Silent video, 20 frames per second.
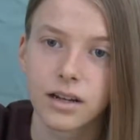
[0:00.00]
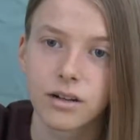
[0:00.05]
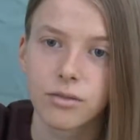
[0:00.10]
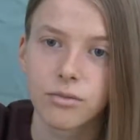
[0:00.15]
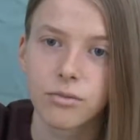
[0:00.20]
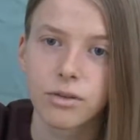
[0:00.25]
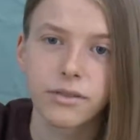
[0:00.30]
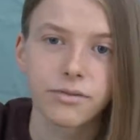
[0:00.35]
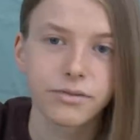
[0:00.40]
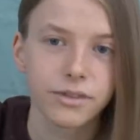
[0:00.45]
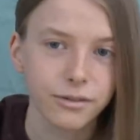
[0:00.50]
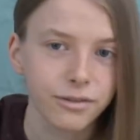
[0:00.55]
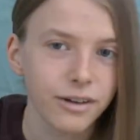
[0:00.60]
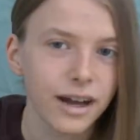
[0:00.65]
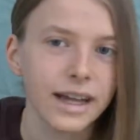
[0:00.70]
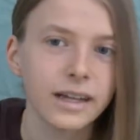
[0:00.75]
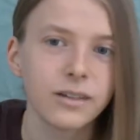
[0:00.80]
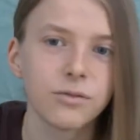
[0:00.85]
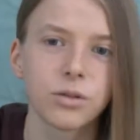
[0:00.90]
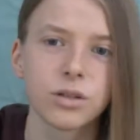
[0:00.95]
we've
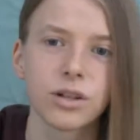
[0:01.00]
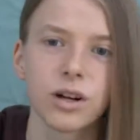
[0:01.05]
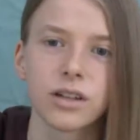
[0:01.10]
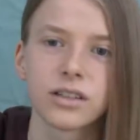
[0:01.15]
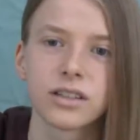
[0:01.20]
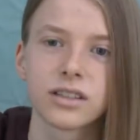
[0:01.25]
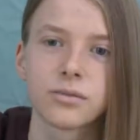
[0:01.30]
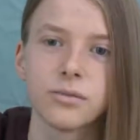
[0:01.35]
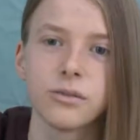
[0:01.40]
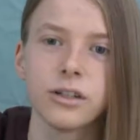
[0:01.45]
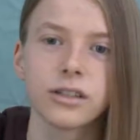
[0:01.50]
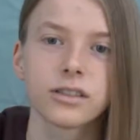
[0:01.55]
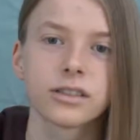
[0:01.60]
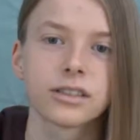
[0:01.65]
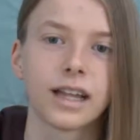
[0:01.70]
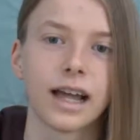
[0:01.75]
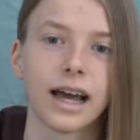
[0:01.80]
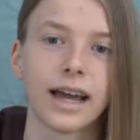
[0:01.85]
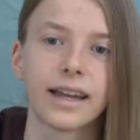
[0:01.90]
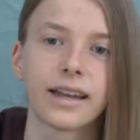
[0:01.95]
defined what autism looks
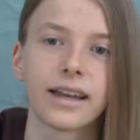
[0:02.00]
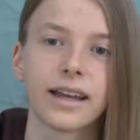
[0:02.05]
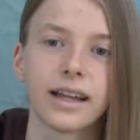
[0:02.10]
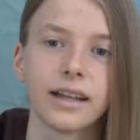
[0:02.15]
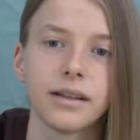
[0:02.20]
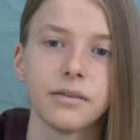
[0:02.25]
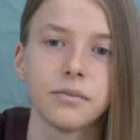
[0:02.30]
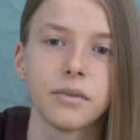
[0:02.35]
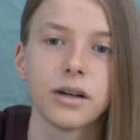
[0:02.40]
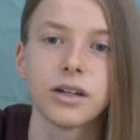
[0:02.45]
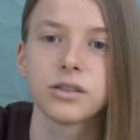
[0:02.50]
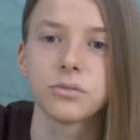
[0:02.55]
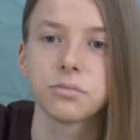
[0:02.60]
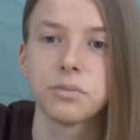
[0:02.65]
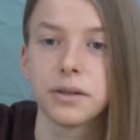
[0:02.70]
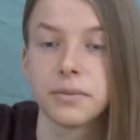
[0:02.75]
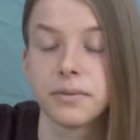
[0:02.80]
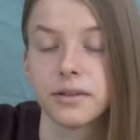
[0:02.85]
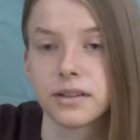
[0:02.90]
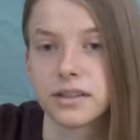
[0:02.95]
like, and most
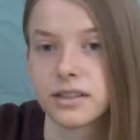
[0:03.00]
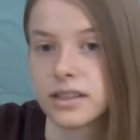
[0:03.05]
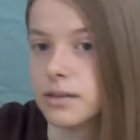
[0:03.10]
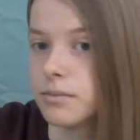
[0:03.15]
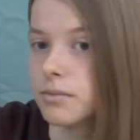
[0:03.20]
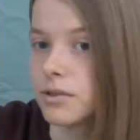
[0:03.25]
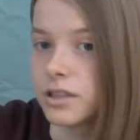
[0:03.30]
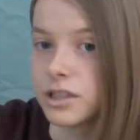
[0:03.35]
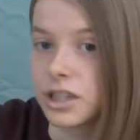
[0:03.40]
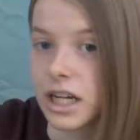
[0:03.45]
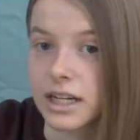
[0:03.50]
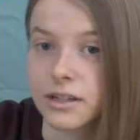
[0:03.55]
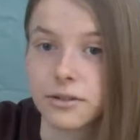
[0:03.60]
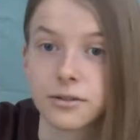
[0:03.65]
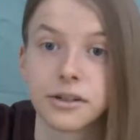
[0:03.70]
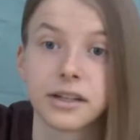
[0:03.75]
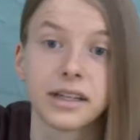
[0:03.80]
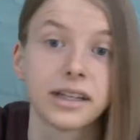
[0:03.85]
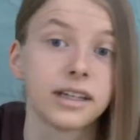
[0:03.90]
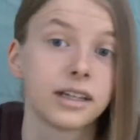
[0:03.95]
people seem to
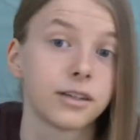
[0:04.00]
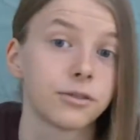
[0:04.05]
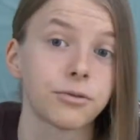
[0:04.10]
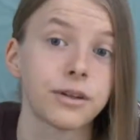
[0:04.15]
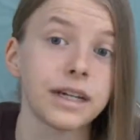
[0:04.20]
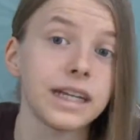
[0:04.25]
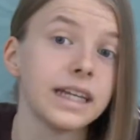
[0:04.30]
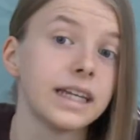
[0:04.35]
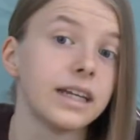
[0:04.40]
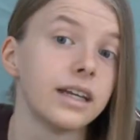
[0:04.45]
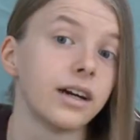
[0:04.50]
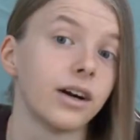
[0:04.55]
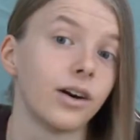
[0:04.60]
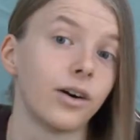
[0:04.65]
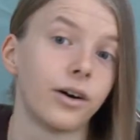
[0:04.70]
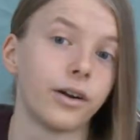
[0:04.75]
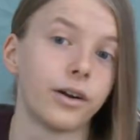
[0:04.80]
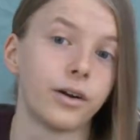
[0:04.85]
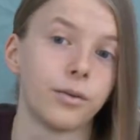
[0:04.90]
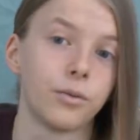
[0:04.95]
generally agree
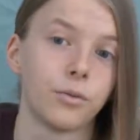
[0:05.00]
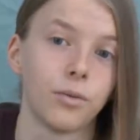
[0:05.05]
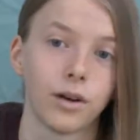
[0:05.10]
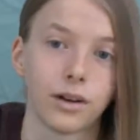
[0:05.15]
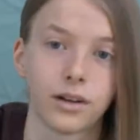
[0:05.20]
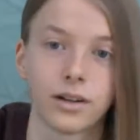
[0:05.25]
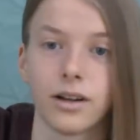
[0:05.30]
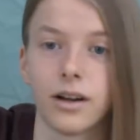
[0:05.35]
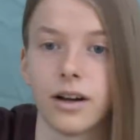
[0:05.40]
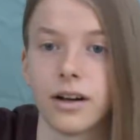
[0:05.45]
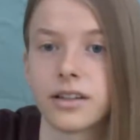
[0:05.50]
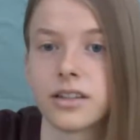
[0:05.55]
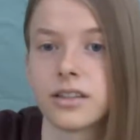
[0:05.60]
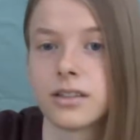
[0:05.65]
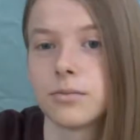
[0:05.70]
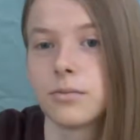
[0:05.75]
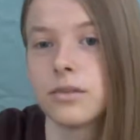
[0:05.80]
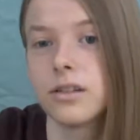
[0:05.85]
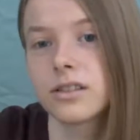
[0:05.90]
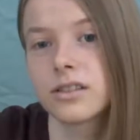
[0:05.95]
on what
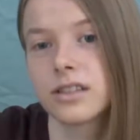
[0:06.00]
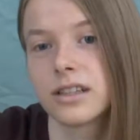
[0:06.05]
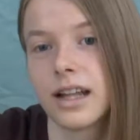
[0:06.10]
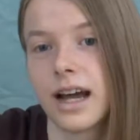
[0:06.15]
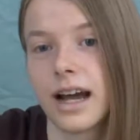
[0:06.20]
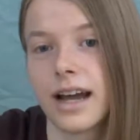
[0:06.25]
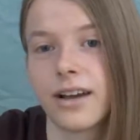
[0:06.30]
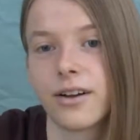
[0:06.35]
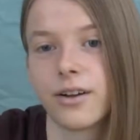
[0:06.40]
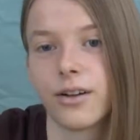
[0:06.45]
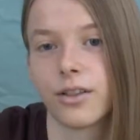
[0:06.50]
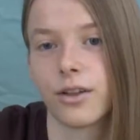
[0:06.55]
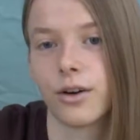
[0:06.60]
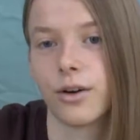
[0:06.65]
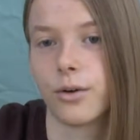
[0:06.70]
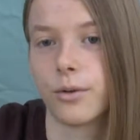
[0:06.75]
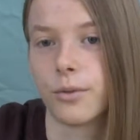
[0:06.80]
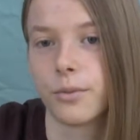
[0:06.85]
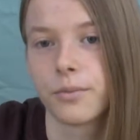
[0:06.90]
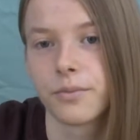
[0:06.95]
autism looks like,
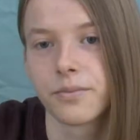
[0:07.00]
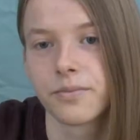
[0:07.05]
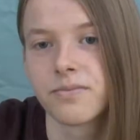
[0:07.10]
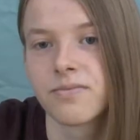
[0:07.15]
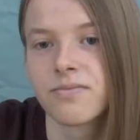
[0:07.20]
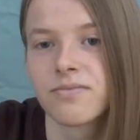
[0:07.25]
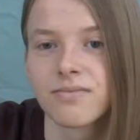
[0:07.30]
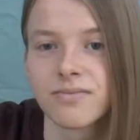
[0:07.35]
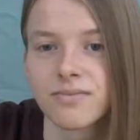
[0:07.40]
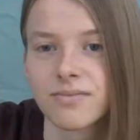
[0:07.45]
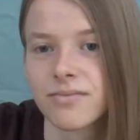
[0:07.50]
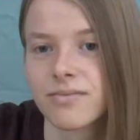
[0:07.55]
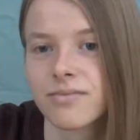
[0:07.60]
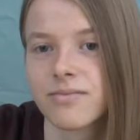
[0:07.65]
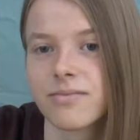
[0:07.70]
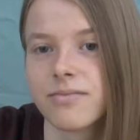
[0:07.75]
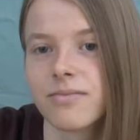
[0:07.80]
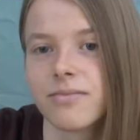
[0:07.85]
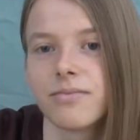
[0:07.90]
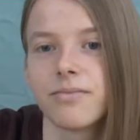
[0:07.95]
although,
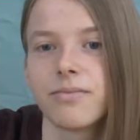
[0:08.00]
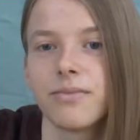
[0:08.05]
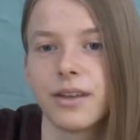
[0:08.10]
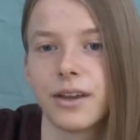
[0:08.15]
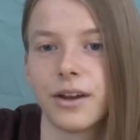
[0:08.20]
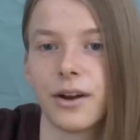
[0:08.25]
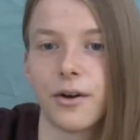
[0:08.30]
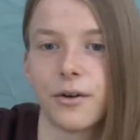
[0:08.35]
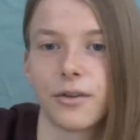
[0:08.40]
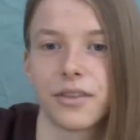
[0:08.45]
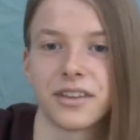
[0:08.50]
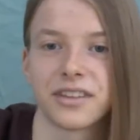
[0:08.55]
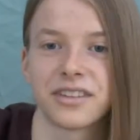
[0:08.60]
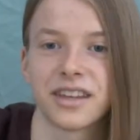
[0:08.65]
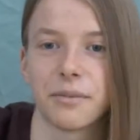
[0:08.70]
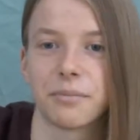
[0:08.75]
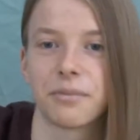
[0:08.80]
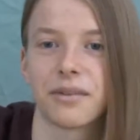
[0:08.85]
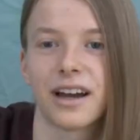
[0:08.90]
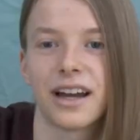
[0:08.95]
the
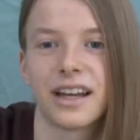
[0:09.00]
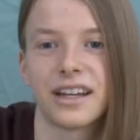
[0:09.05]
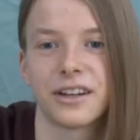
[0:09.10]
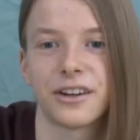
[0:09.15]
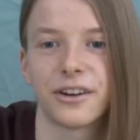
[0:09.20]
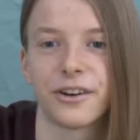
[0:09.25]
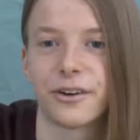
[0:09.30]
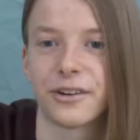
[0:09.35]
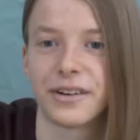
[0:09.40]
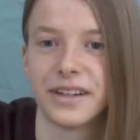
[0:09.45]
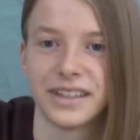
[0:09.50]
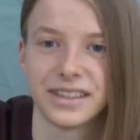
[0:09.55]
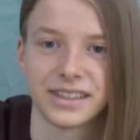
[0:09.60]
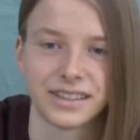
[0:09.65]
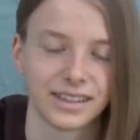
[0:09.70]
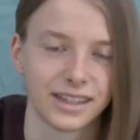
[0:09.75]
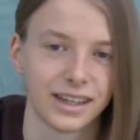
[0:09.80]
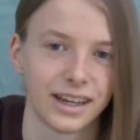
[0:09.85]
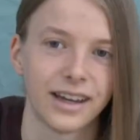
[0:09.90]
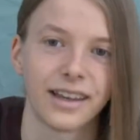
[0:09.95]

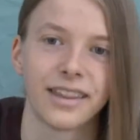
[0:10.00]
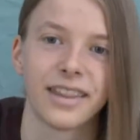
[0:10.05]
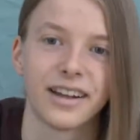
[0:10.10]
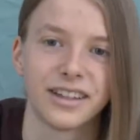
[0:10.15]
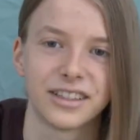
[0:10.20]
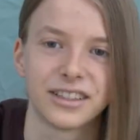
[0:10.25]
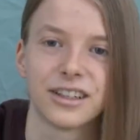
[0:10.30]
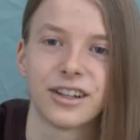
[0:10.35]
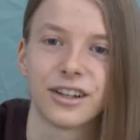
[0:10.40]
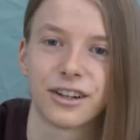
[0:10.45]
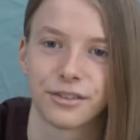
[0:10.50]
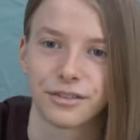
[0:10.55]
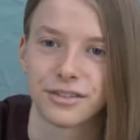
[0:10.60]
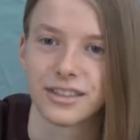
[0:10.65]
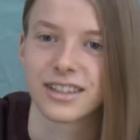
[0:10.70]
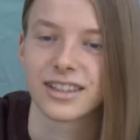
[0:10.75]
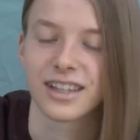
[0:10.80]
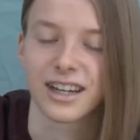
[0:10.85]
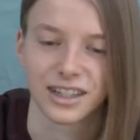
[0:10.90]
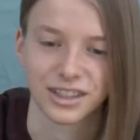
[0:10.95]
subcategories, there's a lot of
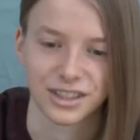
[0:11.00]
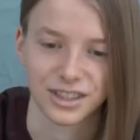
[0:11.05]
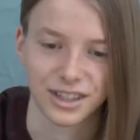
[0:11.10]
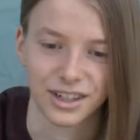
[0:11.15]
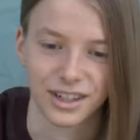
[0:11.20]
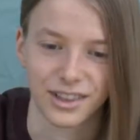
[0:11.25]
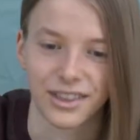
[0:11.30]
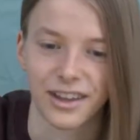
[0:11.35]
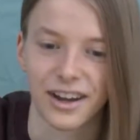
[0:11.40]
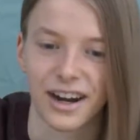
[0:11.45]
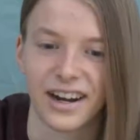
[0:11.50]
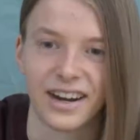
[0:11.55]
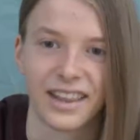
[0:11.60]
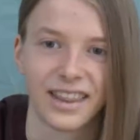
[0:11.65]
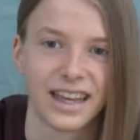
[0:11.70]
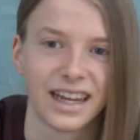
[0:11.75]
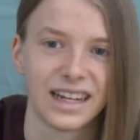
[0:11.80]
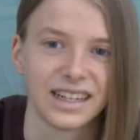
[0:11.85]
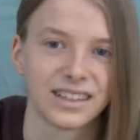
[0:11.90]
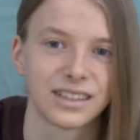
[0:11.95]
discussion on there,
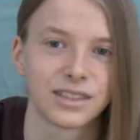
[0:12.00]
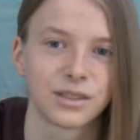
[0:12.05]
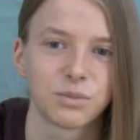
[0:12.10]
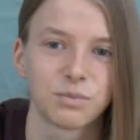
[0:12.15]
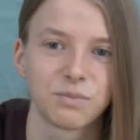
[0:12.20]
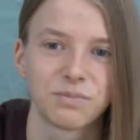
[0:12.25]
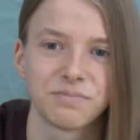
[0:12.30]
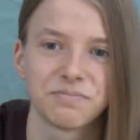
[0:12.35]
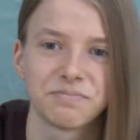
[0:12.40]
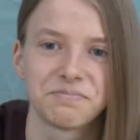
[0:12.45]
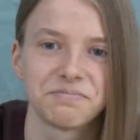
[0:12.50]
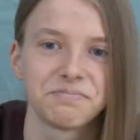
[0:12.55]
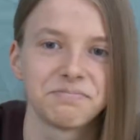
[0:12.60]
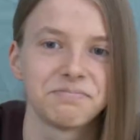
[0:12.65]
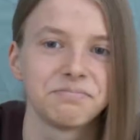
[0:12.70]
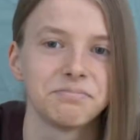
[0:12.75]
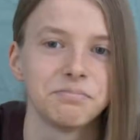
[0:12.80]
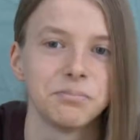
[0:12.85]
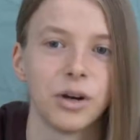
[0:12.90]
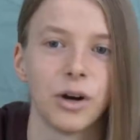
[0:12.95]
and that is
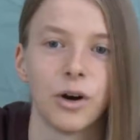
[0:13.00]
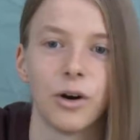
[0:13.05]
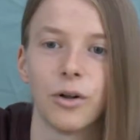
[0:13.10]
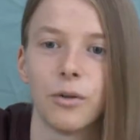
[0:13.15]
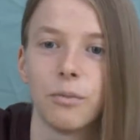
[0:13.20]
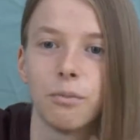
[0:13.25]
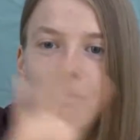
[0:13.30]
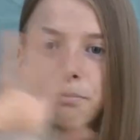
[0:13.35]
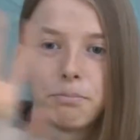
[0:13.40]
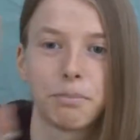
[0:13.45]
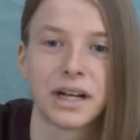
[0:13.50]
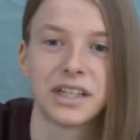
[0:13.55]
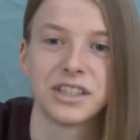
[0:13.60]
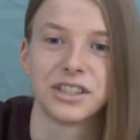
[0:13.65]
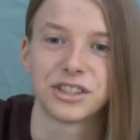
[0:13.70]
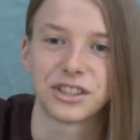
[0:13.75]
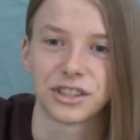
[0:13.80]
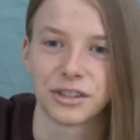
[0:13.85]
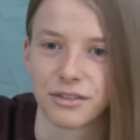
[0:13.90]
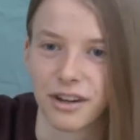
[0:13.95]
a whole
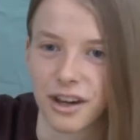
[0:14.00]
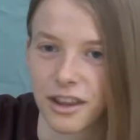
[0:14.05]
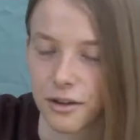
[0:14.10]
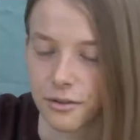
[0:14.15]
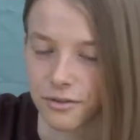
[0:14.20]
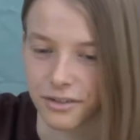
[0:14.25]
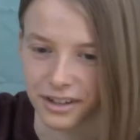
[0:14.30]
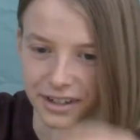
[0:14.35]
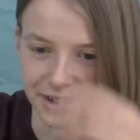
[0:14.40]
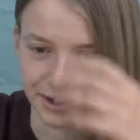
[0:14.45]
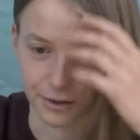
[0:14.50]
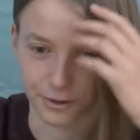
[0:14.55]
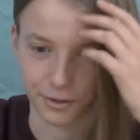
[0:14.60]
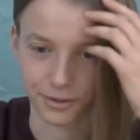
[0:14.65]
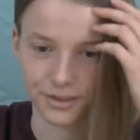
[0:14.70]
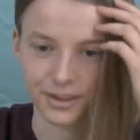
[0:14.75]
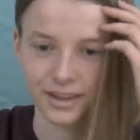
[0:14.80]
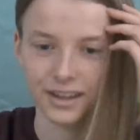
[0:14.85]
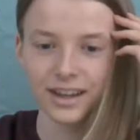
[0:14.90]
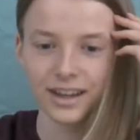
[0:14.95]
bunch of other videos.